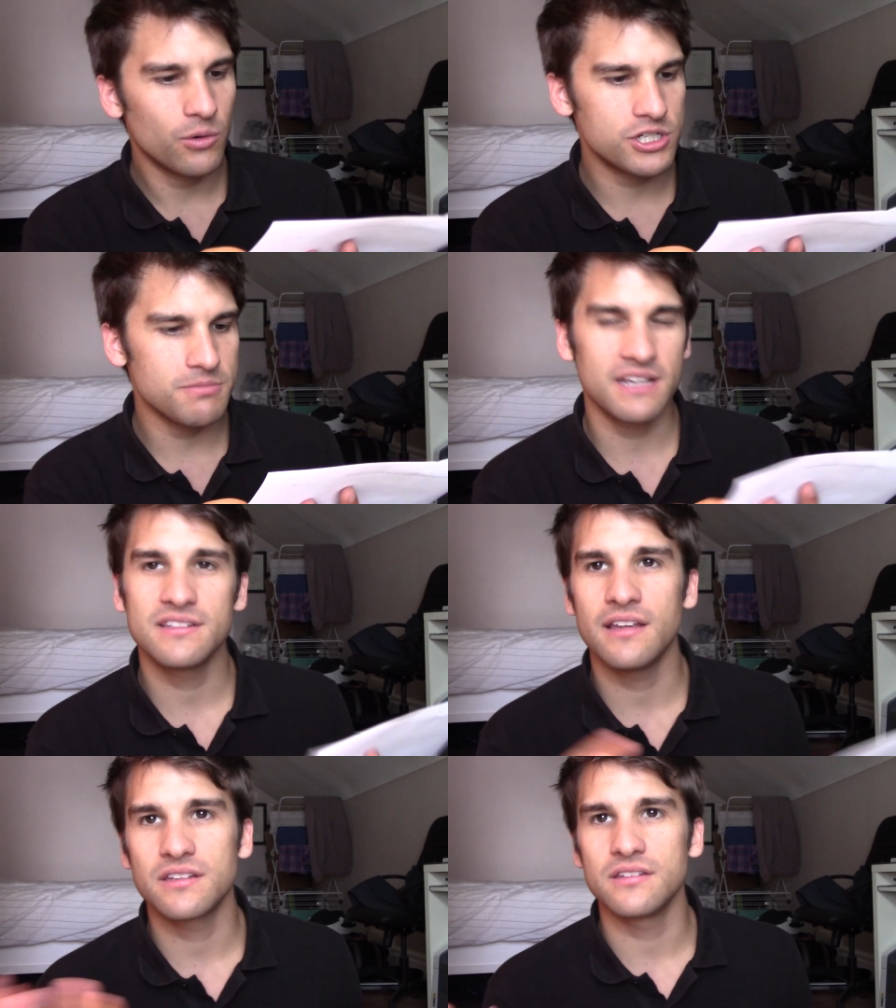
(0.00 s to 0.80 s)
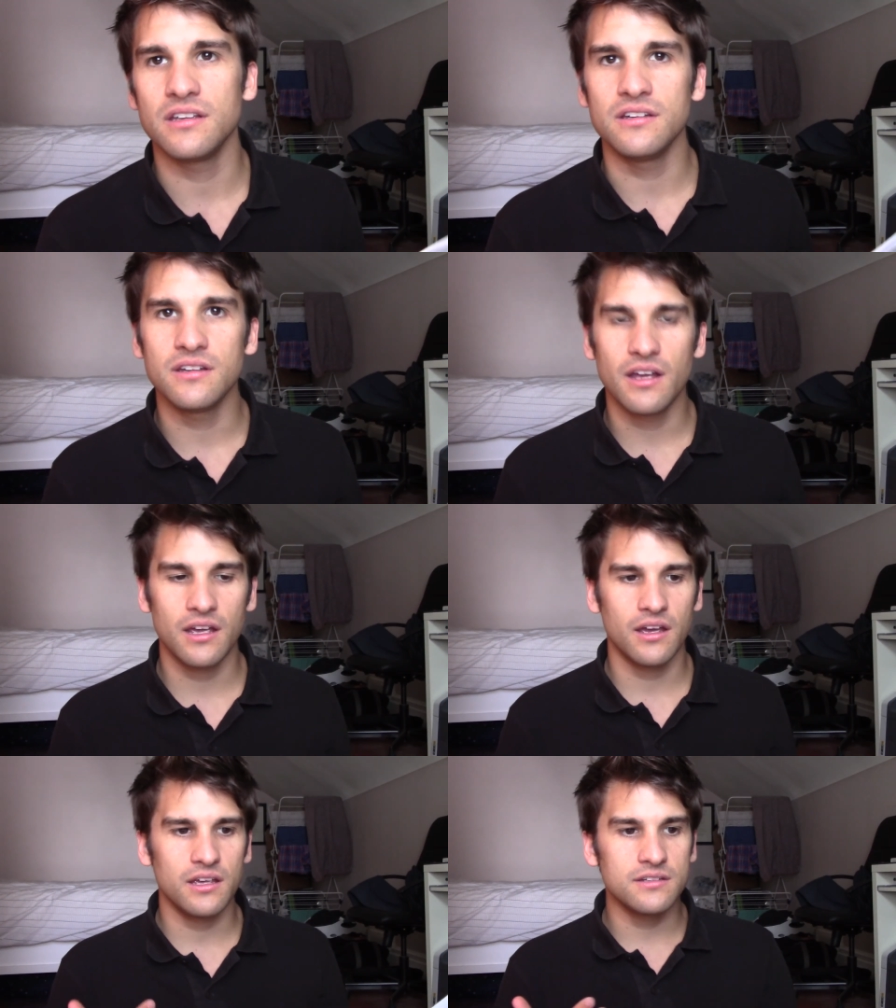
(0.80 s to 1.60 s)
makes sense because
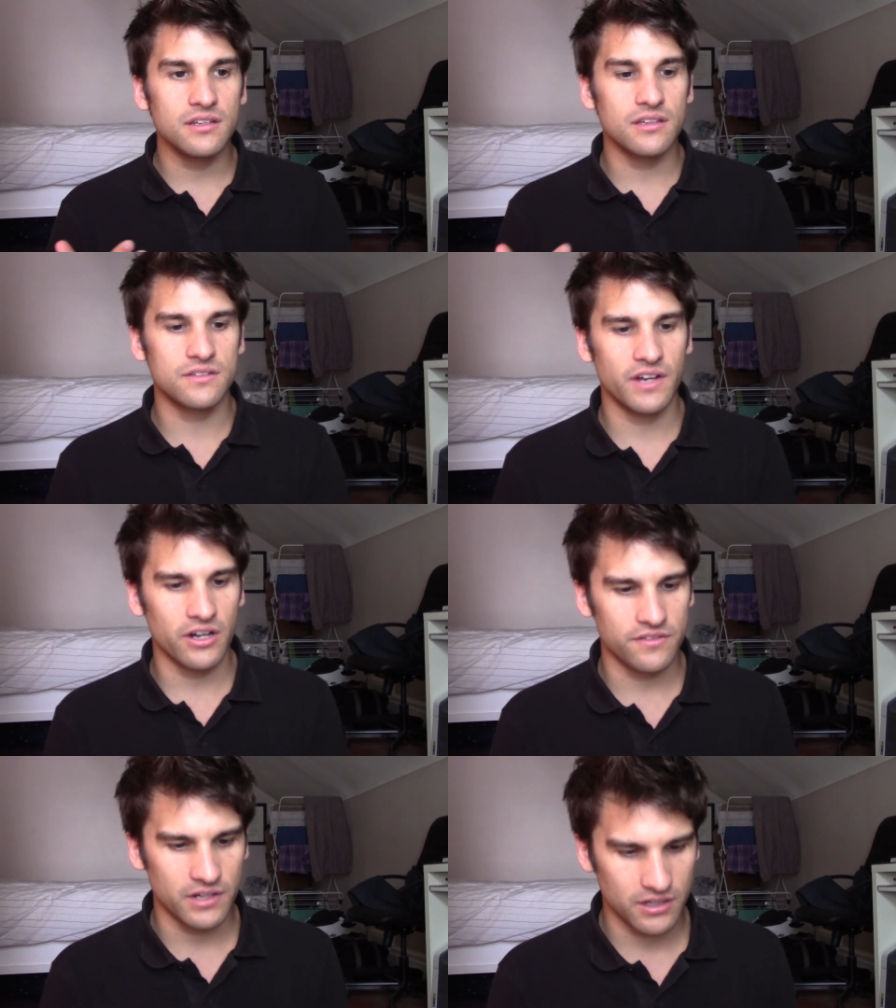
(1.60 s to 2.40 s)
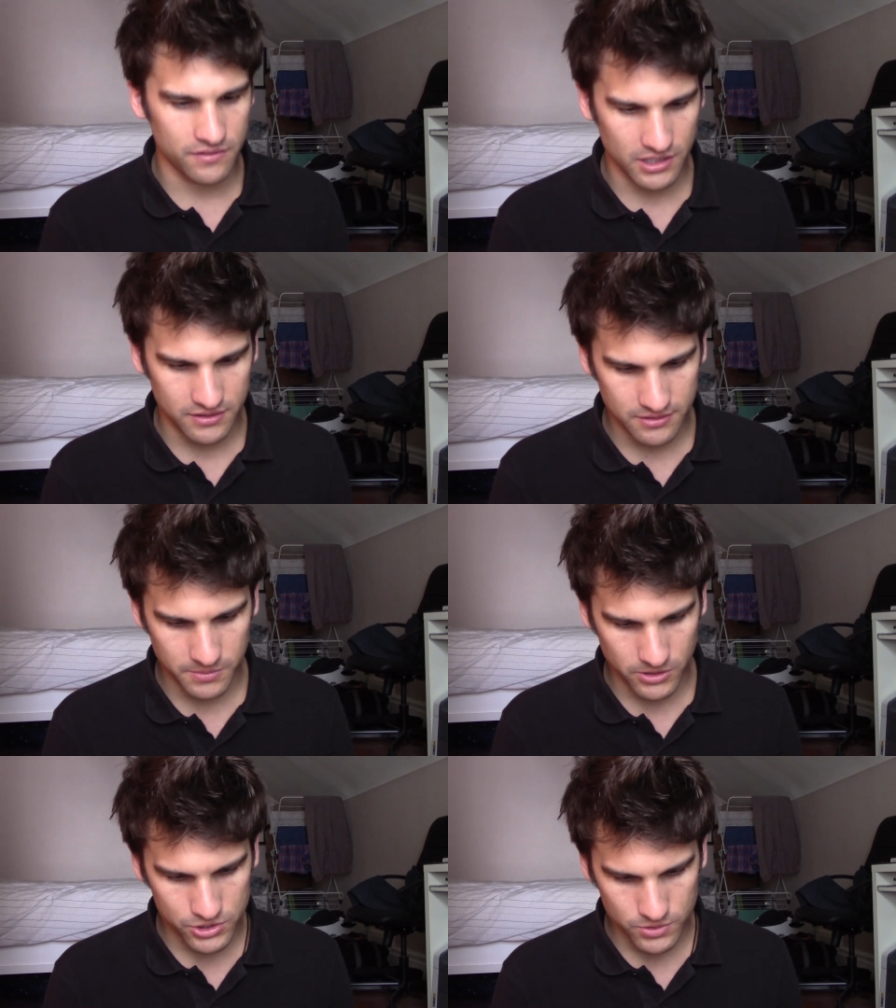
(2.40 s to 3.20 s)
India is very, very, very
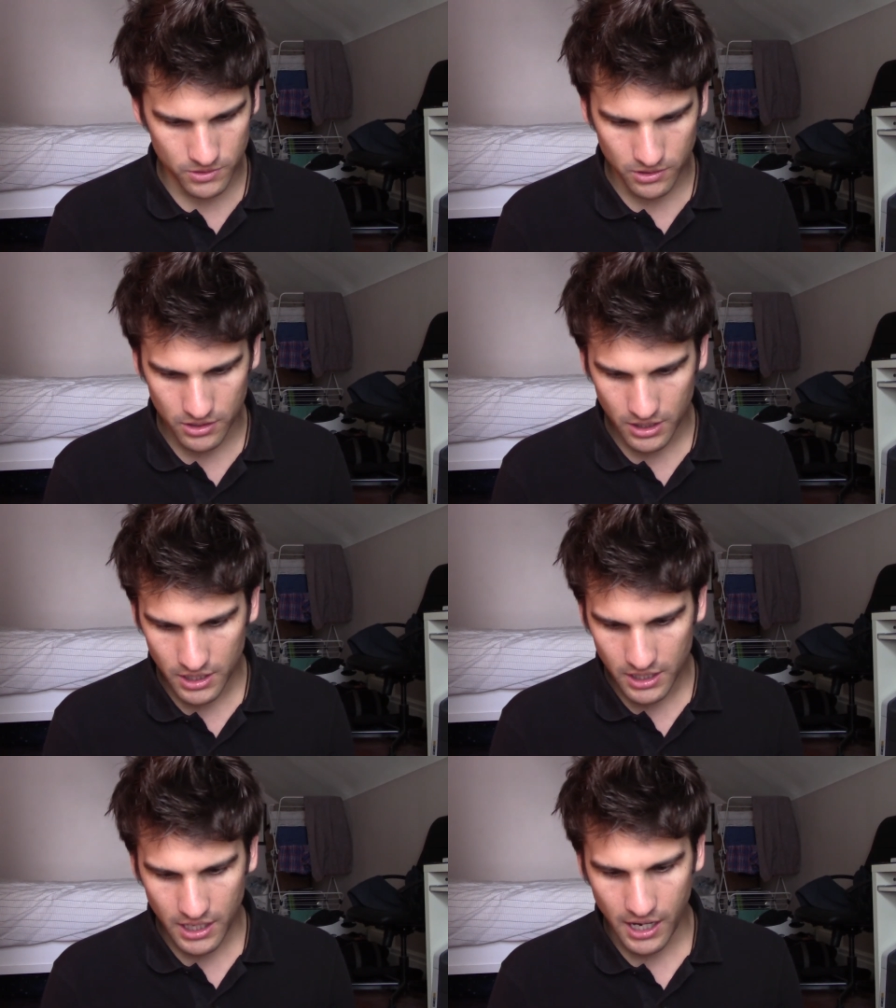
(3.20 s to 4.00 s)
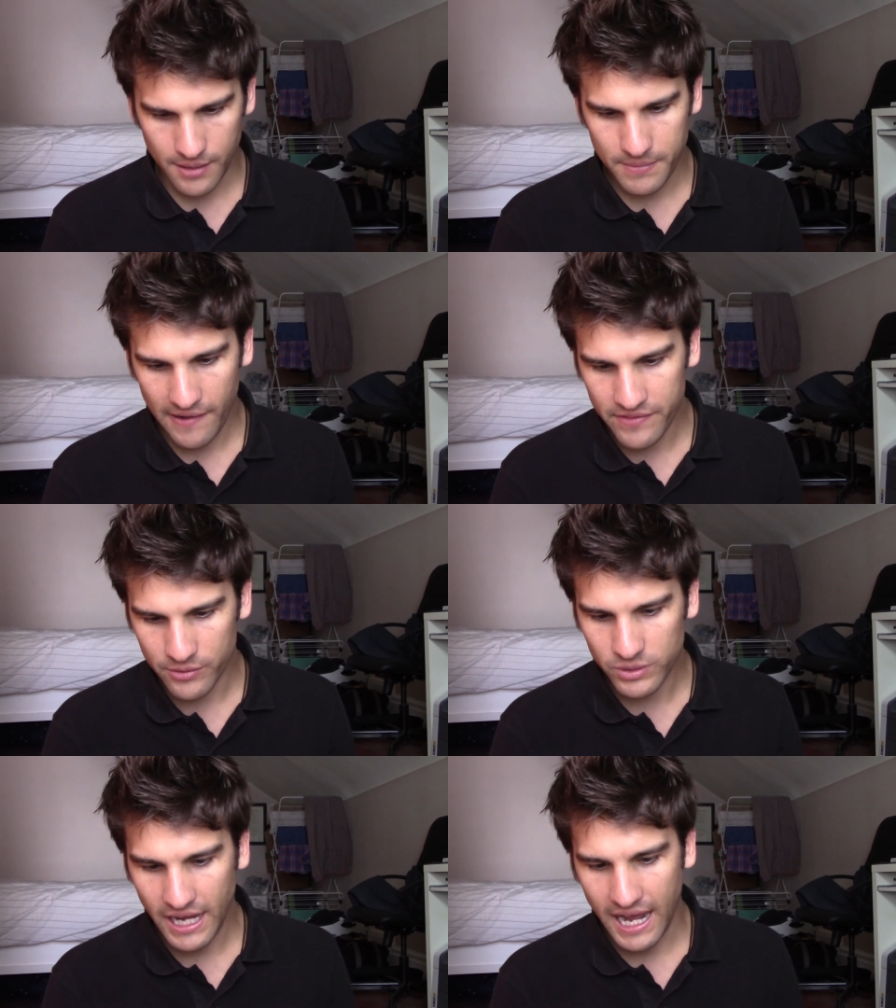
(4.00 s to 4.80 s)
spiritual. And then
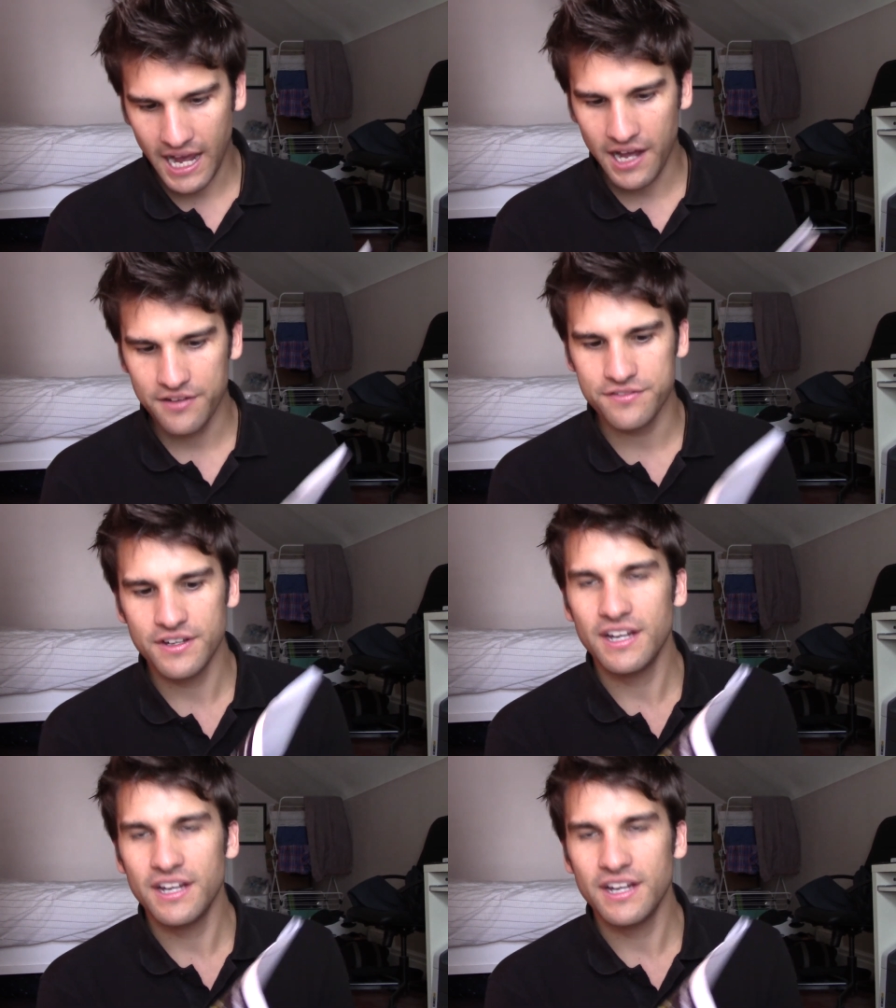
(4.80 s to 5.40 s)
we have